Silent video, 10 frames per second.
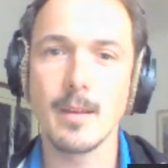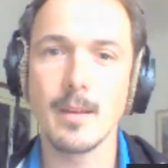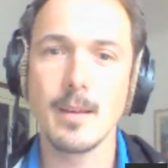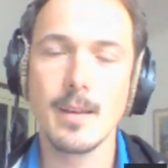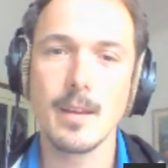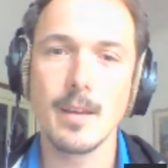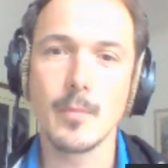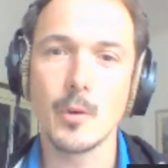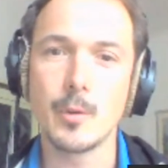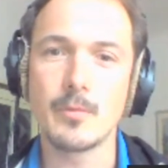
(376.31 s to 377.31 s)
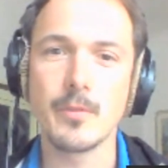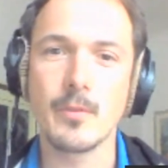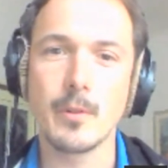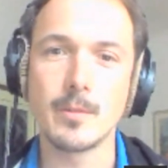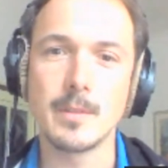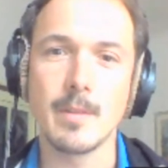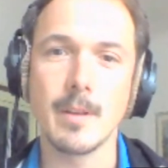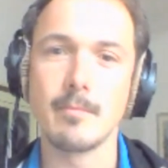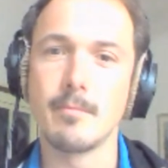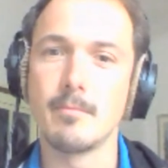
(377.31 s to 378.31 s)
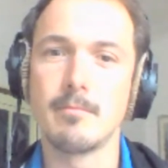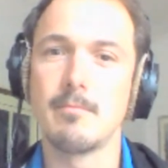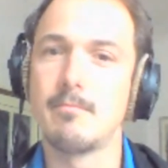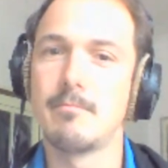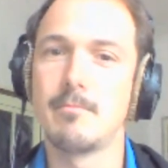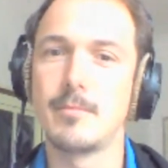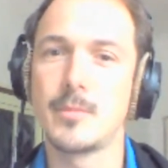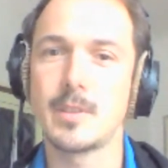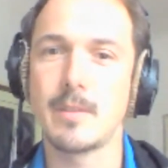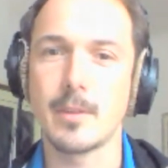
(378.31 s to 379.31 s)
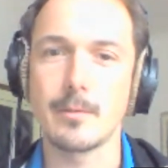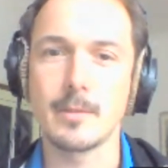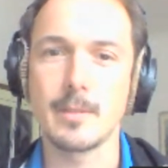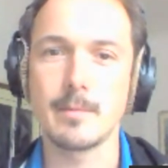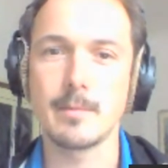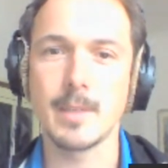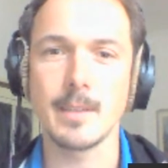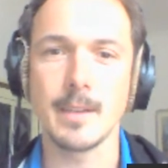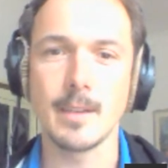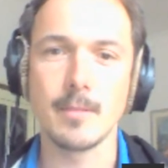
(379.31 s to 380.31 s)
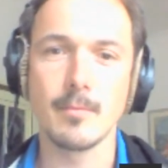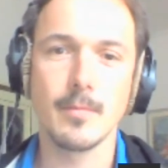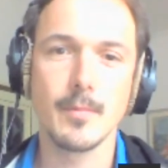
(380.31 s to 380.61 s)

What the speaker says: Ubuntu for phones, and then just have a go testing it.